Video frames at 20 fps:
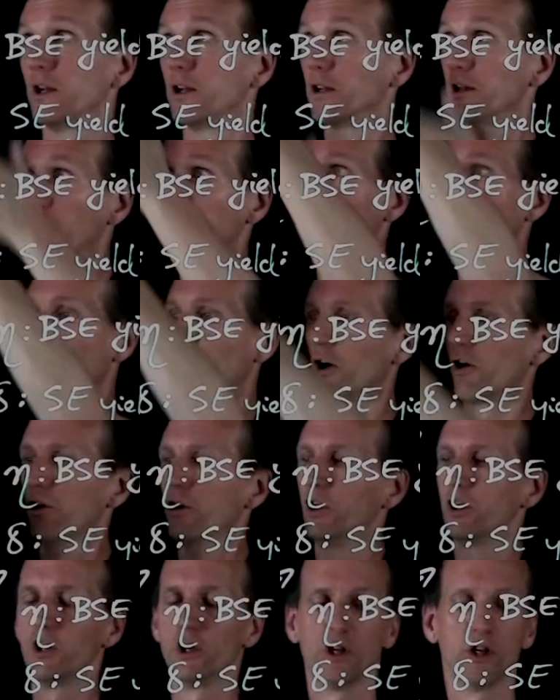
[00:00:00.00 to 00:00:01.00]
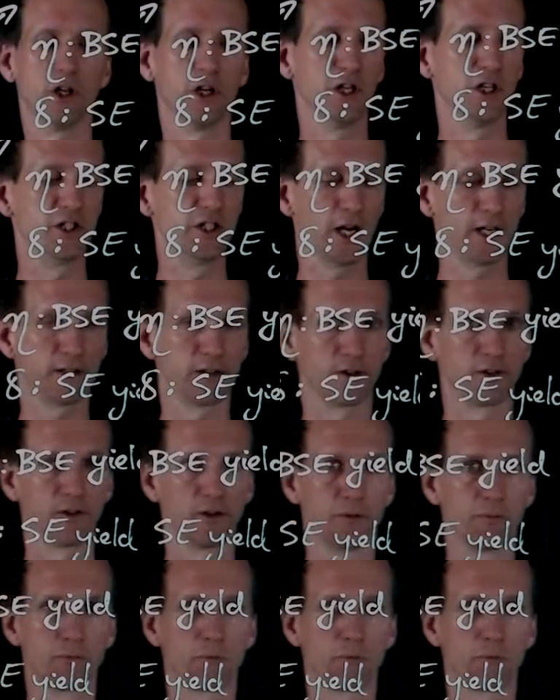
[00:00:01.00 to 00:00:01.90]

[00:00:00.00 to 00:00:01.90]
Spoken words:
that are ejected.